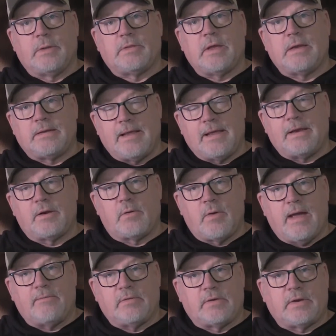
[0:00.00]
but they tend to
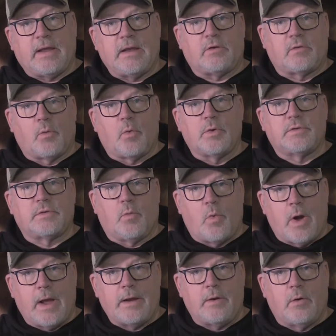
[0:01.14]
gravitate towards the
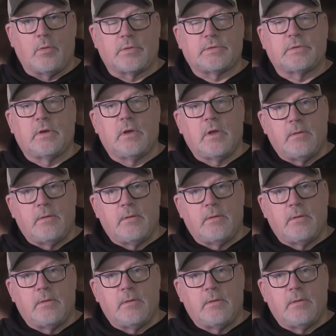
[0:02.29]
white oaks